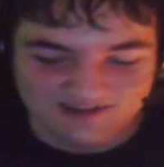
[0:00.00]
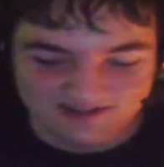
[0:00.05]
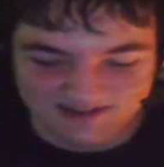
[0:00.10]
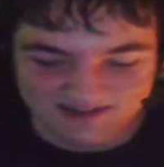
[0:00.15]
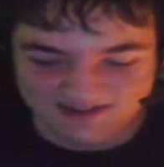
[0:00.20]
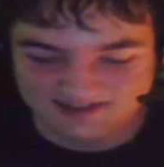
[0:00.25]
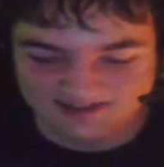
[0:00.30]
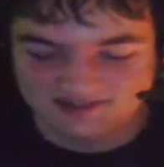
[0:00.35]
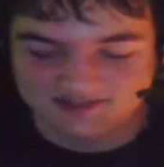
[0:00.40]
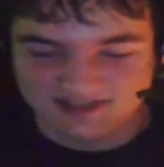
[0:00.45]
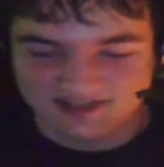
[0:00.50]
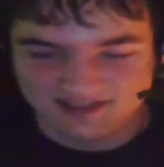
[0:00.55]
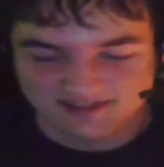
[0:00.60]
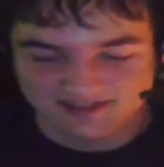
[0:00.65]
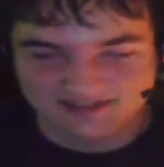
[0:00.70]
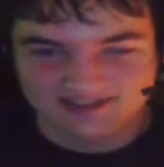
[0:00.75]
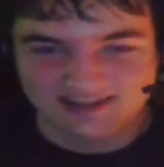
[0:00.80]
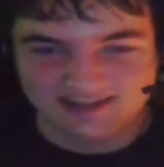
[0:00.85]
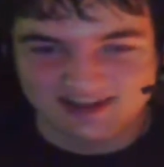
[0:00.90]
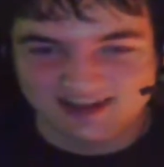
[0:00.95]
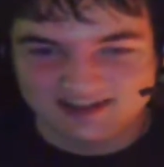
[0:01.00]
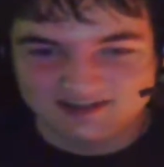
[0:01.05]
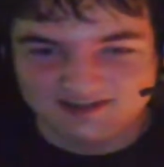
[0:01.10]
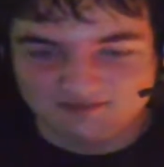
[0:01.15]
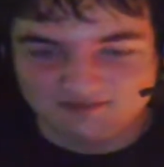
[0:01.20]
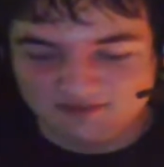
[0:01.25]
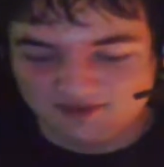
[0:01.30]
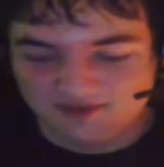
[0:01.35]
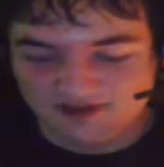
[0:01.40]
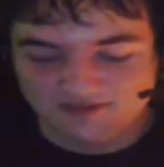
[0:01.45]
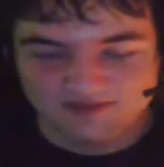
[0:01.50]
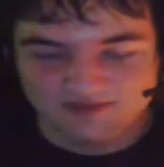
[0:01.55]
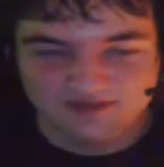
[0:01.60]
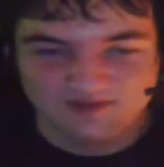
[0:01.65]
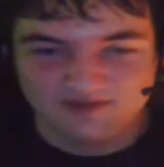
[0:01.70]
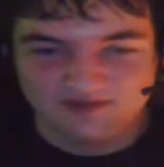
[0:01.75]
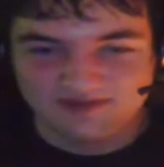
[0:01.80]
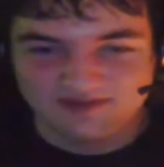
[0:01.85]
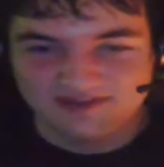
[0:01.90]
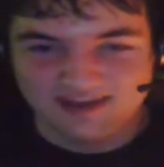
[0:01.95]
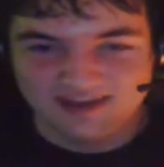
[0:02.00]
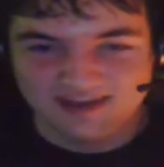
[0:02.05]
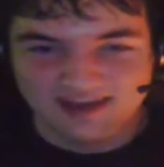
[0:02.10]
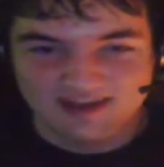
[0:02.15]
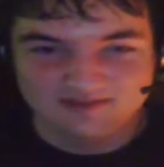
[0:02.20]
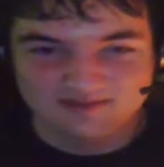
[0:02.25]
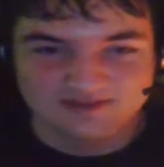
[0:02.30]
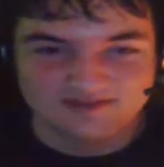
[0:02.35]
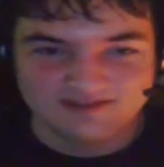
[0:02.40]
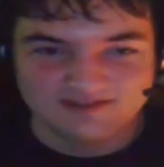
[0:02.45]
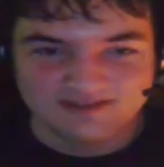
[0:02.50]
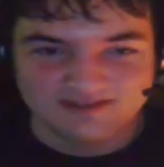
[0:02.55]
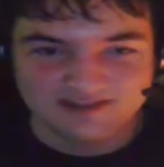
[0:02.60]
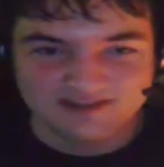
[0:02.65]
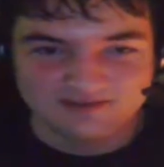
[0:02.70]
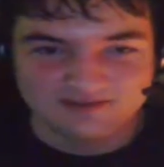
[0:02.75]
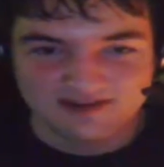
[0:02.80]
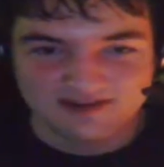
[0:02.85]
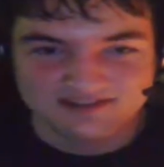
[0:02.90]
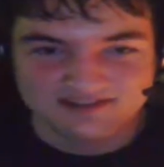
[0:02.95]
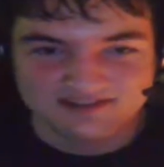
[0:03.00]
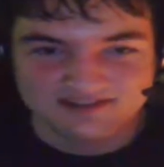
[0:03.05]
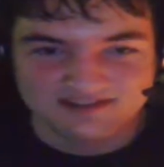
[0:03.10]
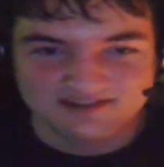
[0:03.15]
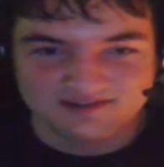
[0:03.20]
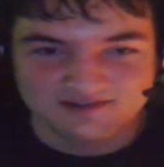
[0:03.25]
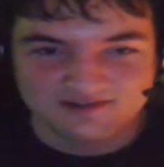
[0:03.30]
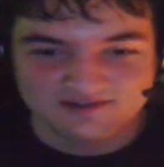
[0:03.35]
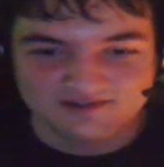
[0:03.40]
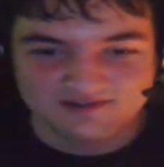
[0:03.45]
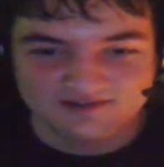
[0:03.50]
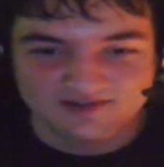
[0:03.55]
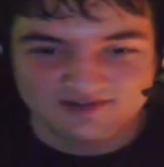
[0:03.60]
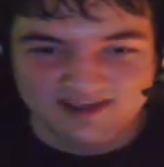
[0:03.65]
as you said on the slide, you can be part of a PvP and a PvP guild, but also